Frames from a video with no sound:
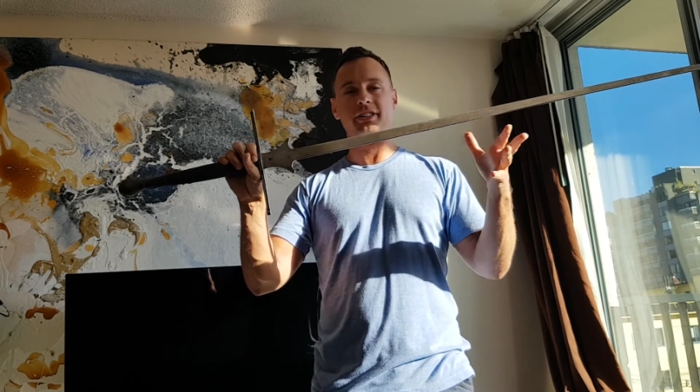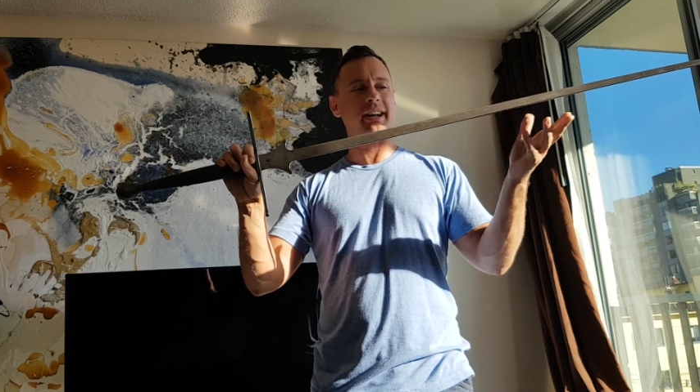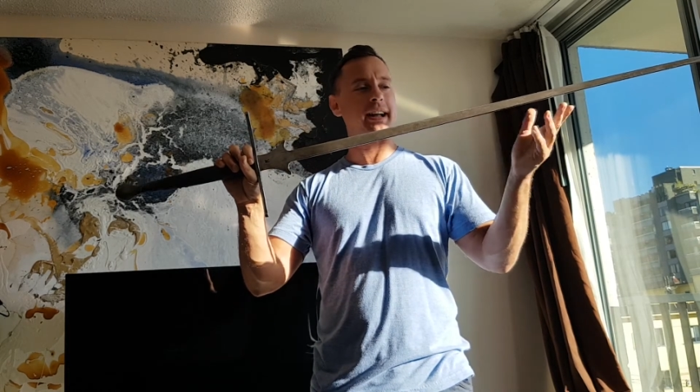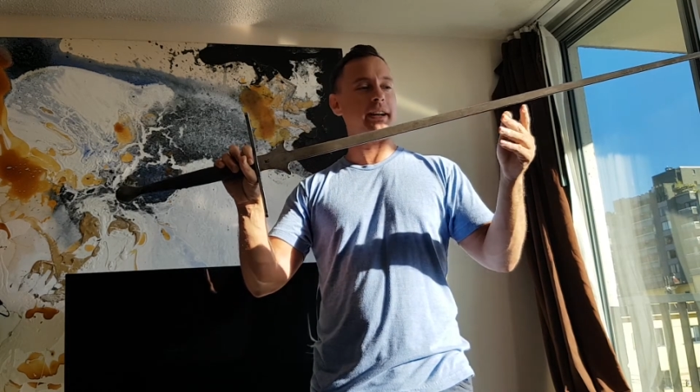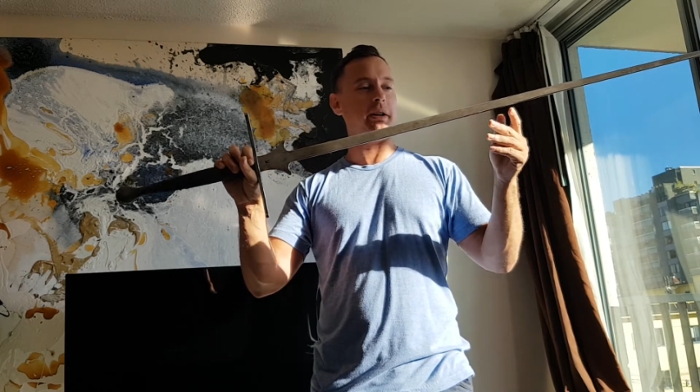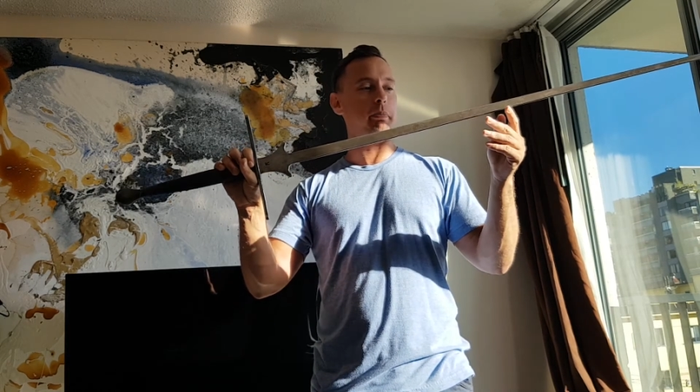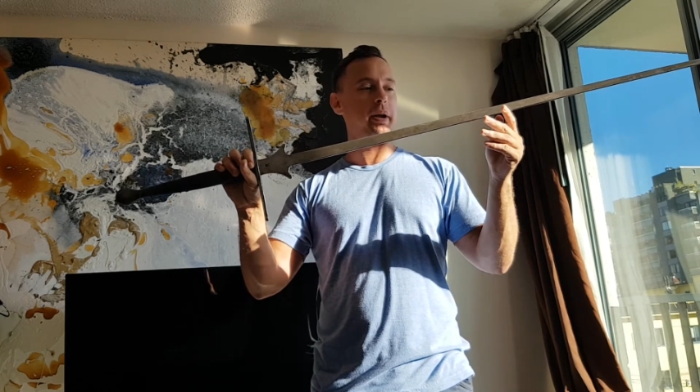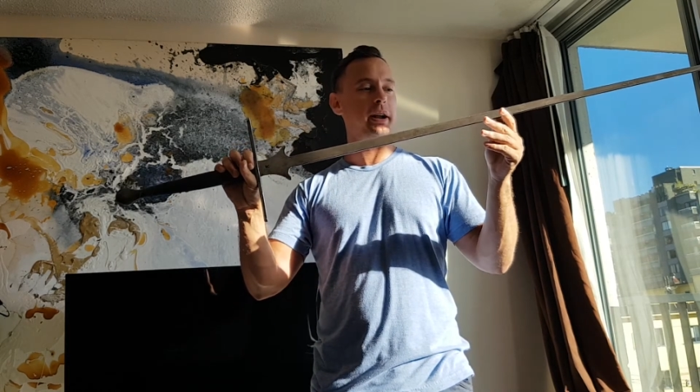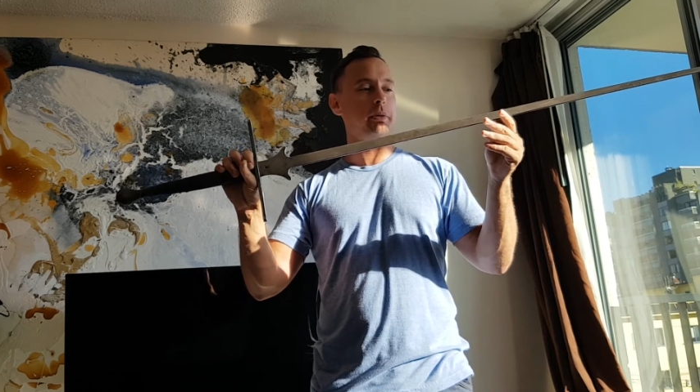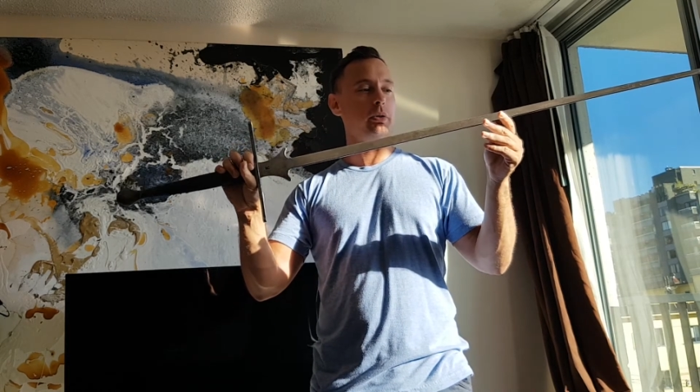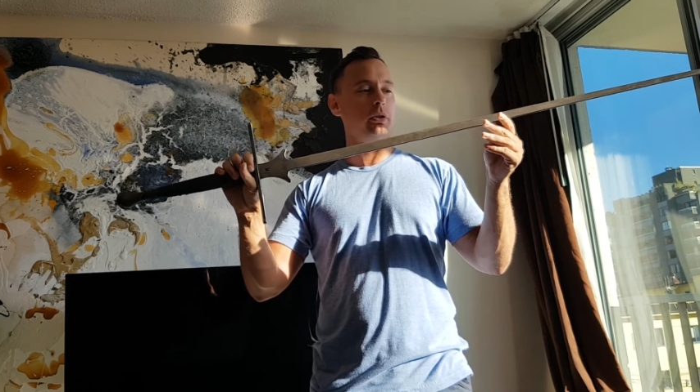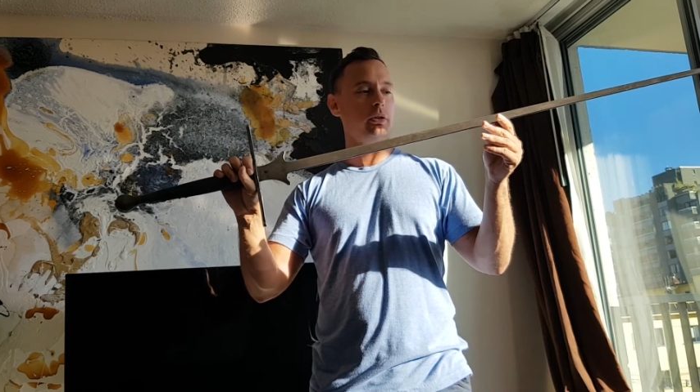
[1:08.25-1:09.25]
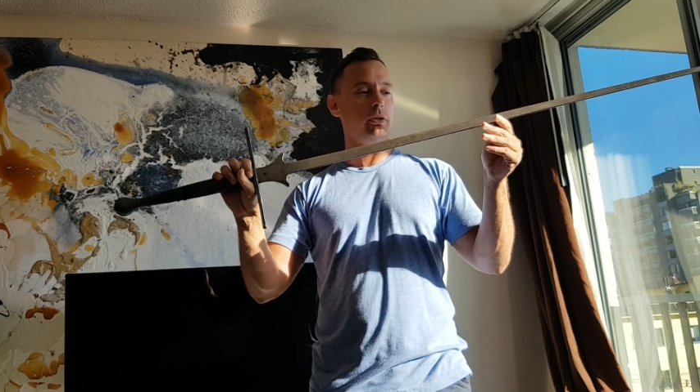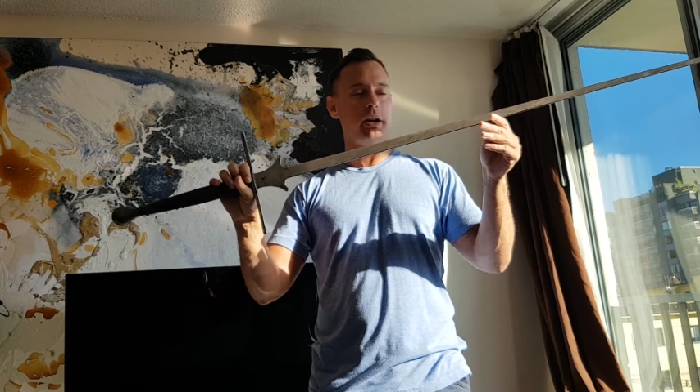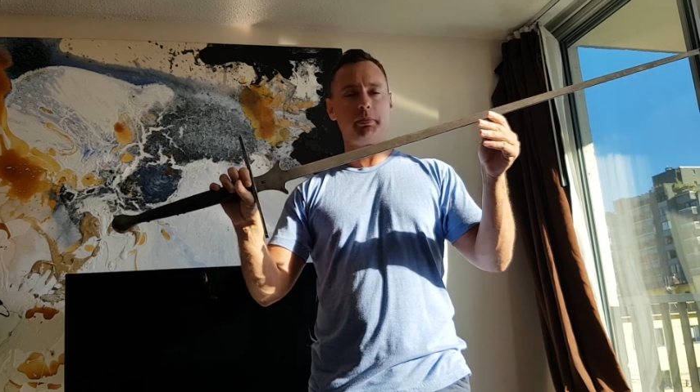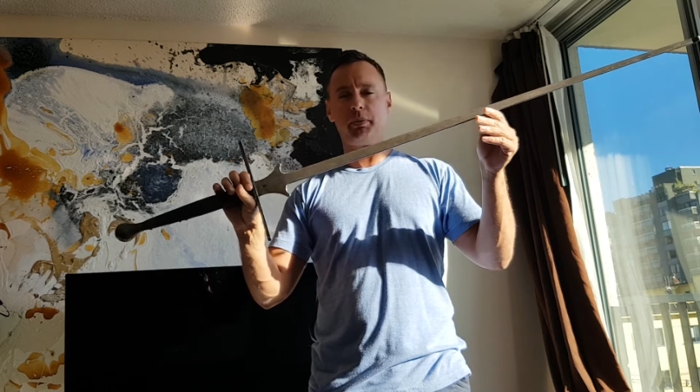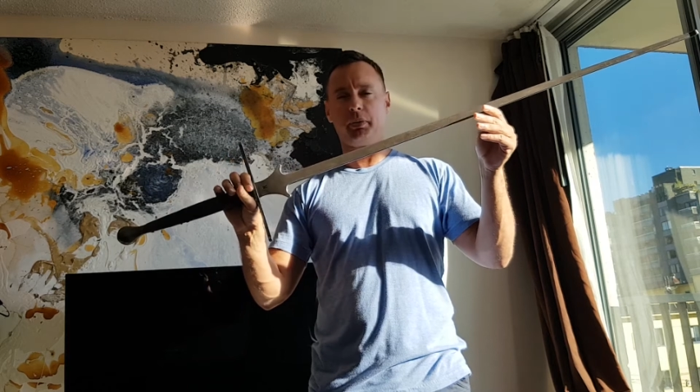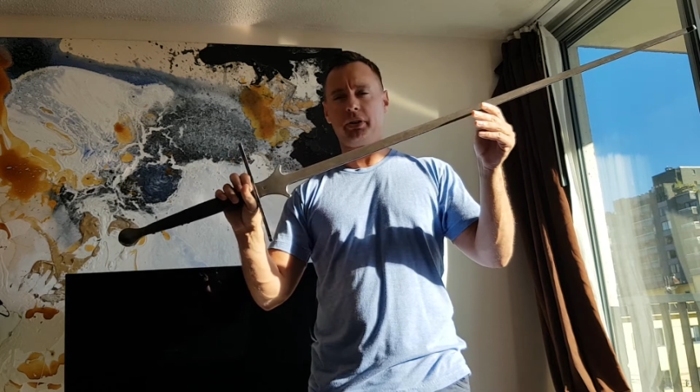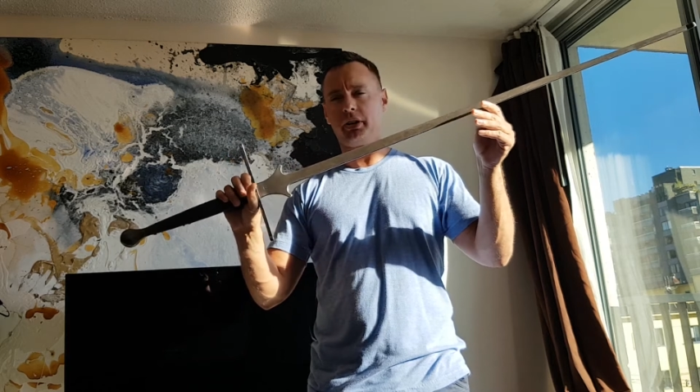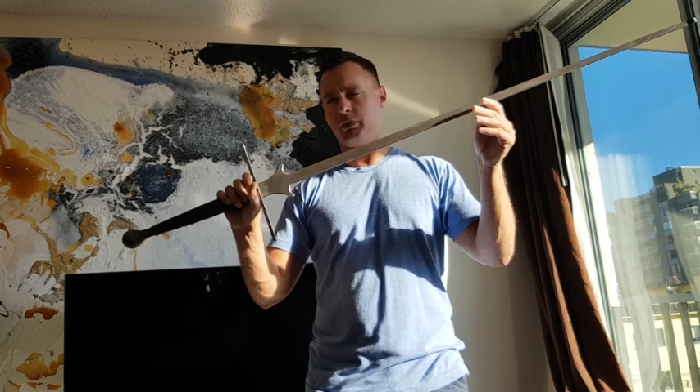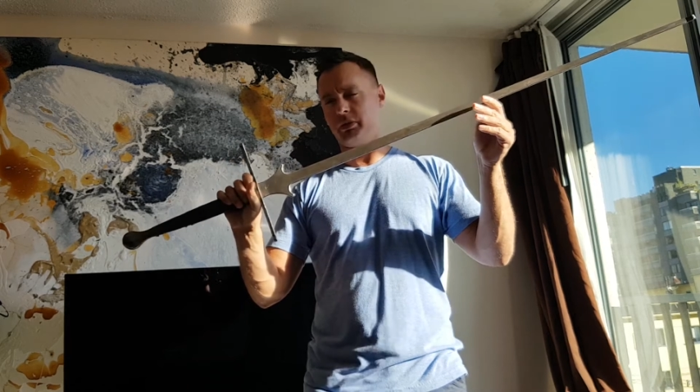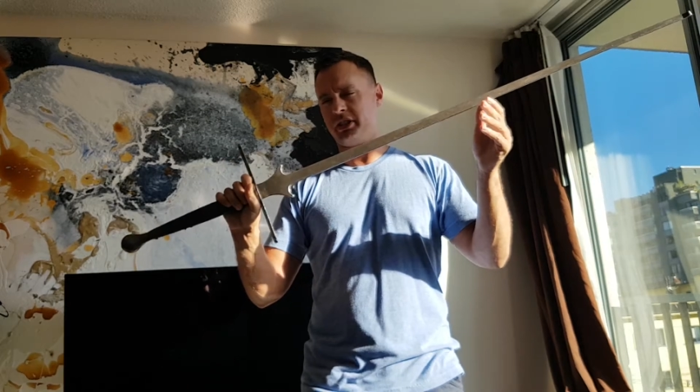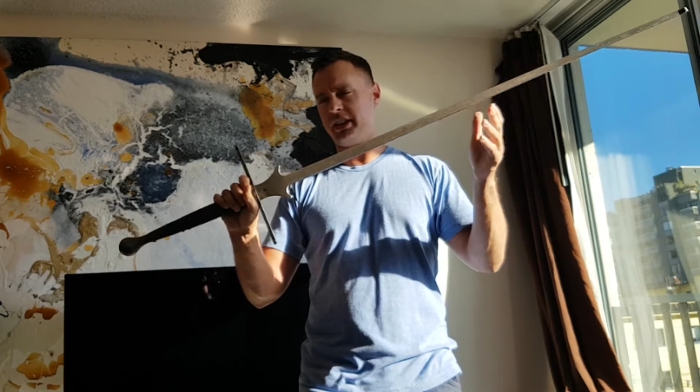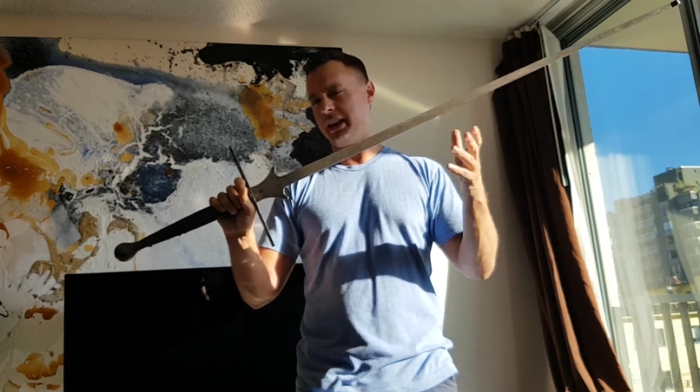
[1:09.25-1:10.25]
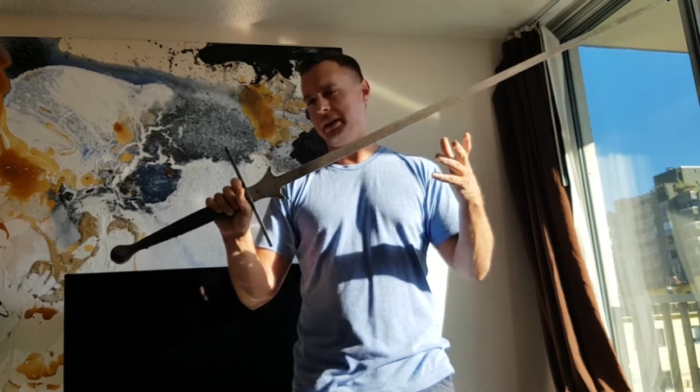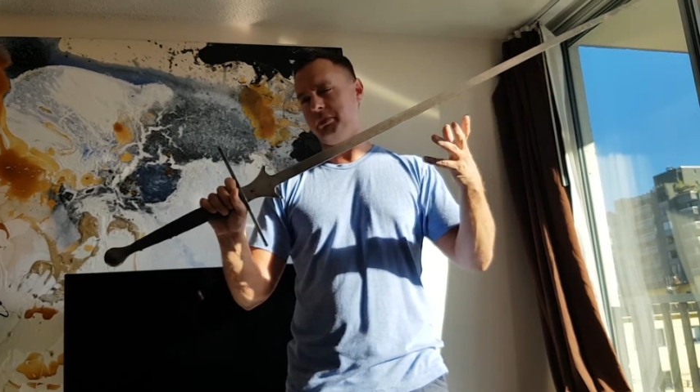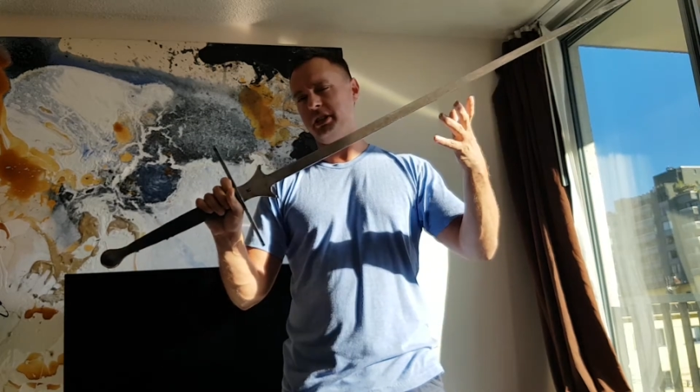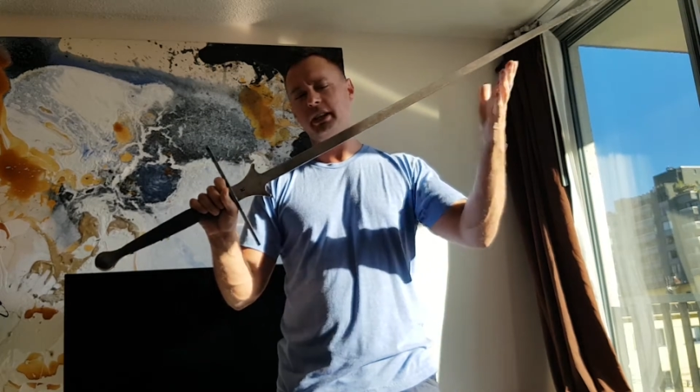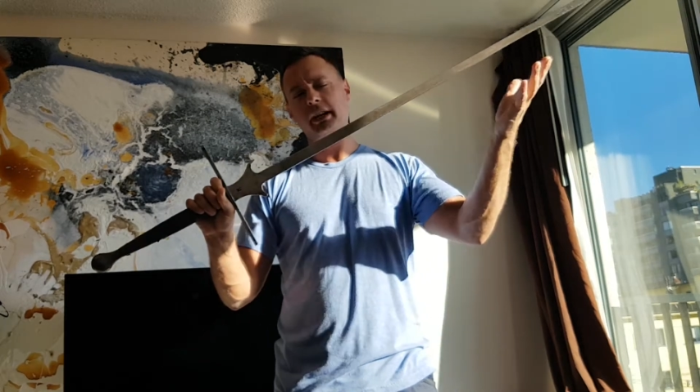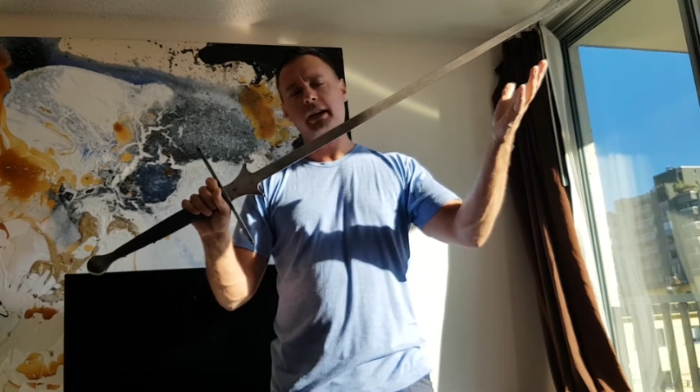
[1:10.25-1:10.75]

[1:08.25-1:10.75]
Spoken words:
It's kind of debatable. A lot of people think it was named